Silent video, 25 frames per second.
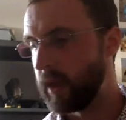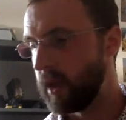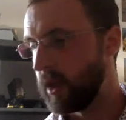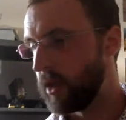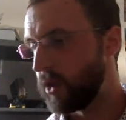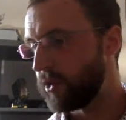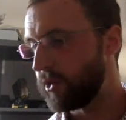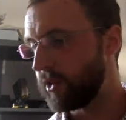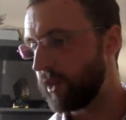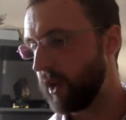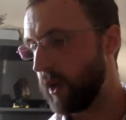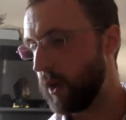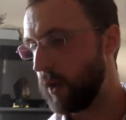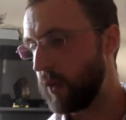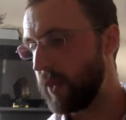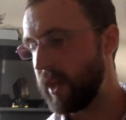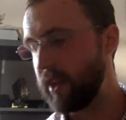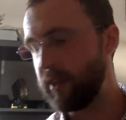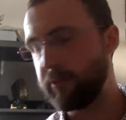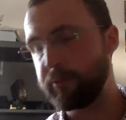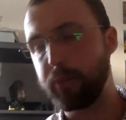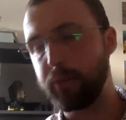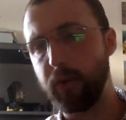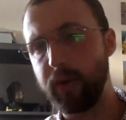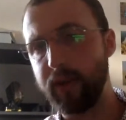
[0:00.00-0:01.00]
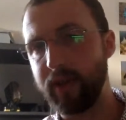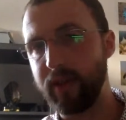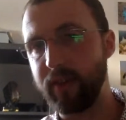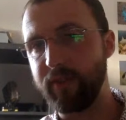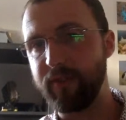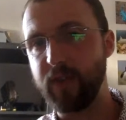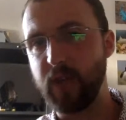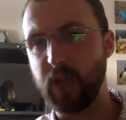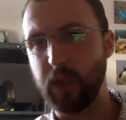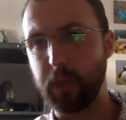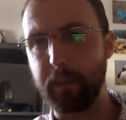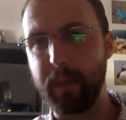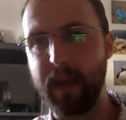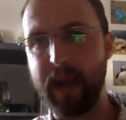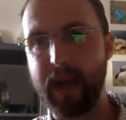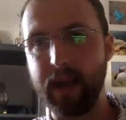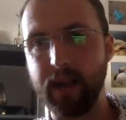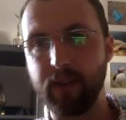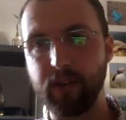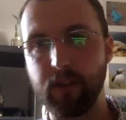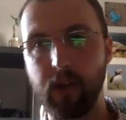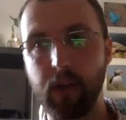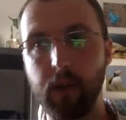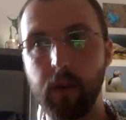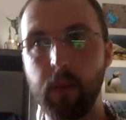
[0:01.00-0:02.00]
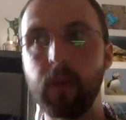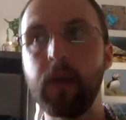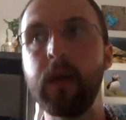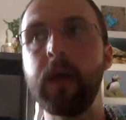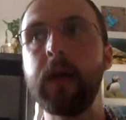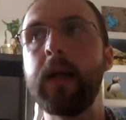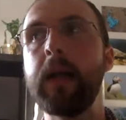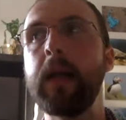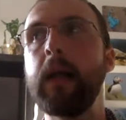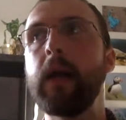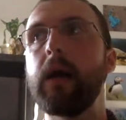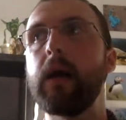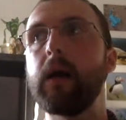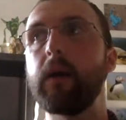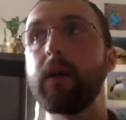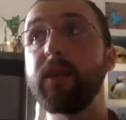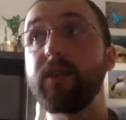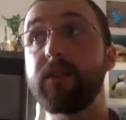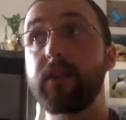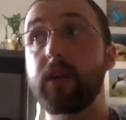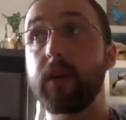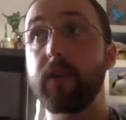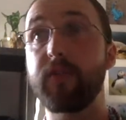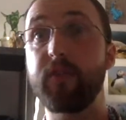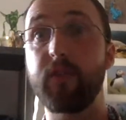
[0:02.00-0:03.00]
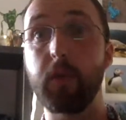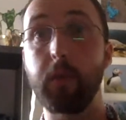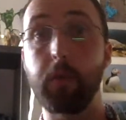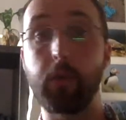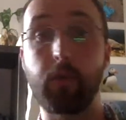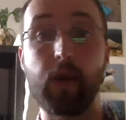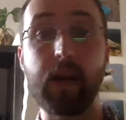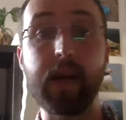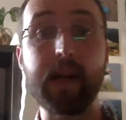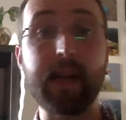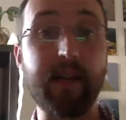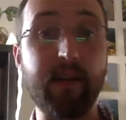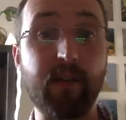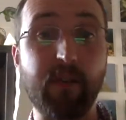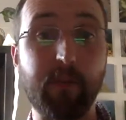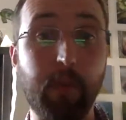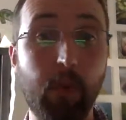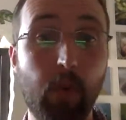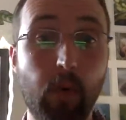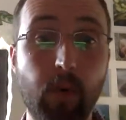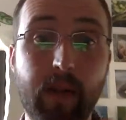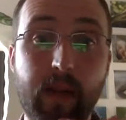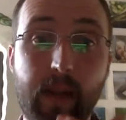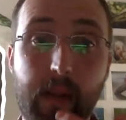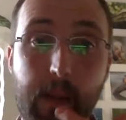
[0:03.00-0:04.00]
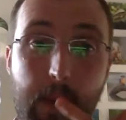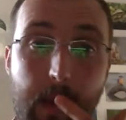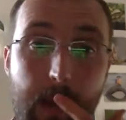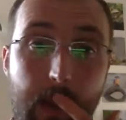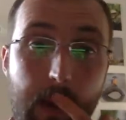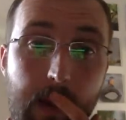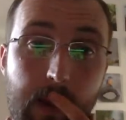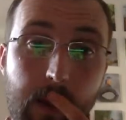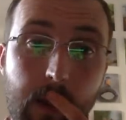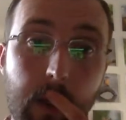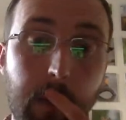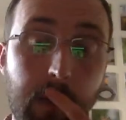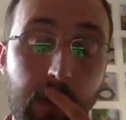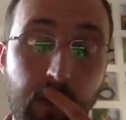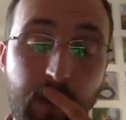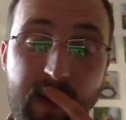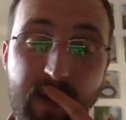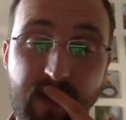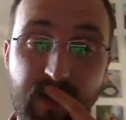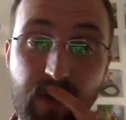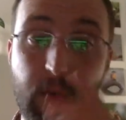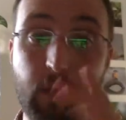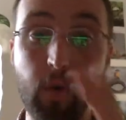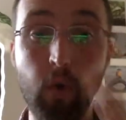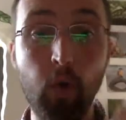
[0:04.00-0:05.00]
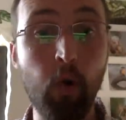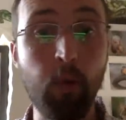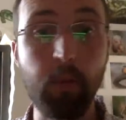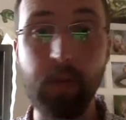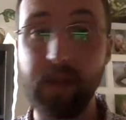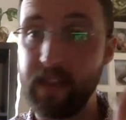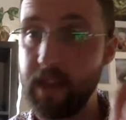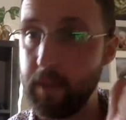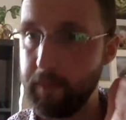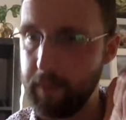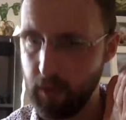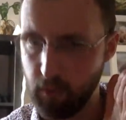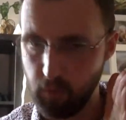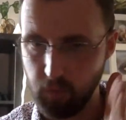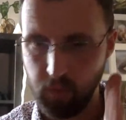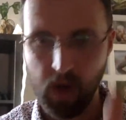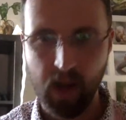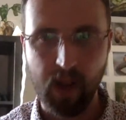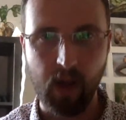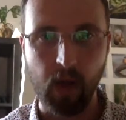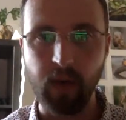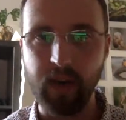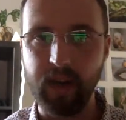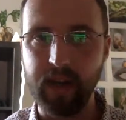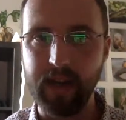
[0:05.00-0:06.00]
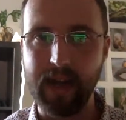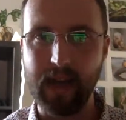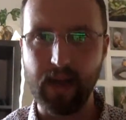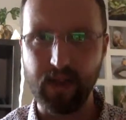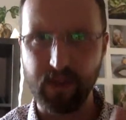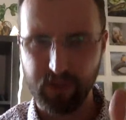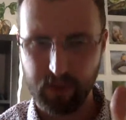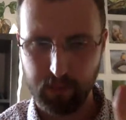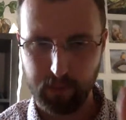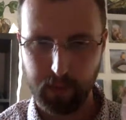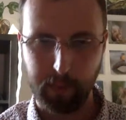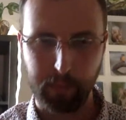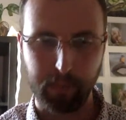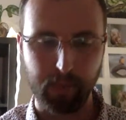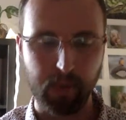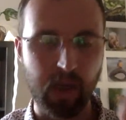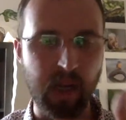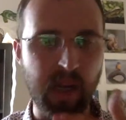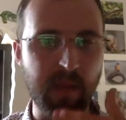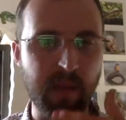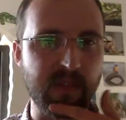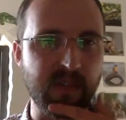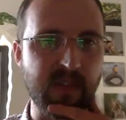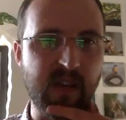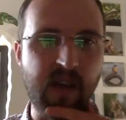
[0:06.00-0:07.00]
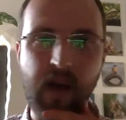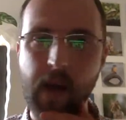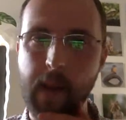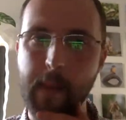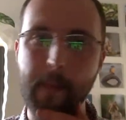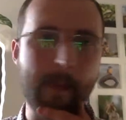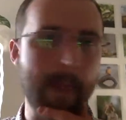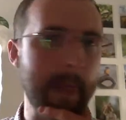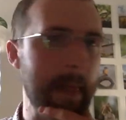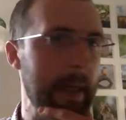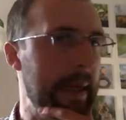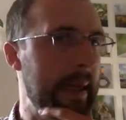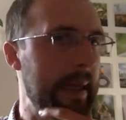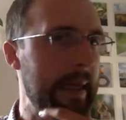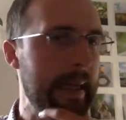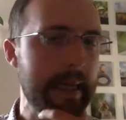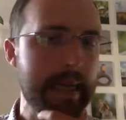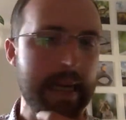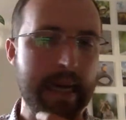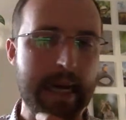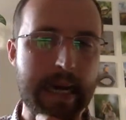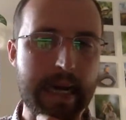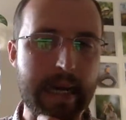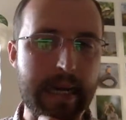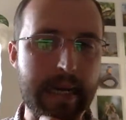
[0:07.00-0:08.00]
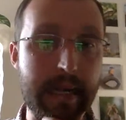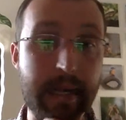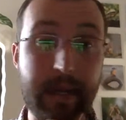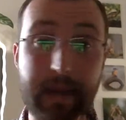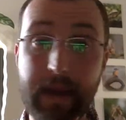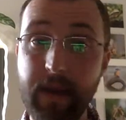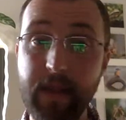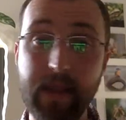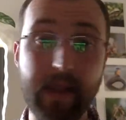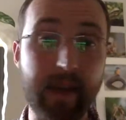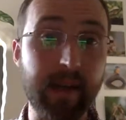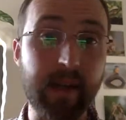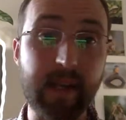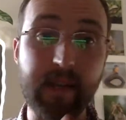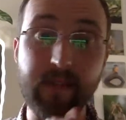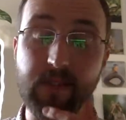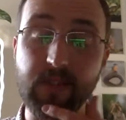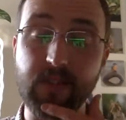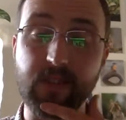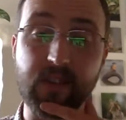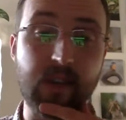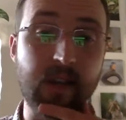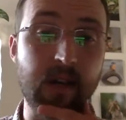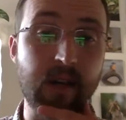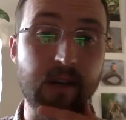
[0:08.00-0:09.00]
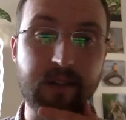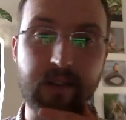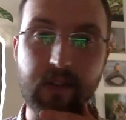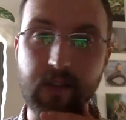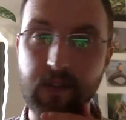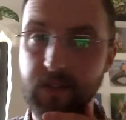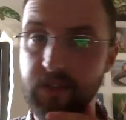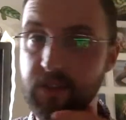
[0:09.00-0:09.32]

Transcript: So that's putting the fish back. So I went to go film grayling spawning a couple of weeks ago. Normally they'd be right on it now. This would be prime time. And no, they hadn't even started.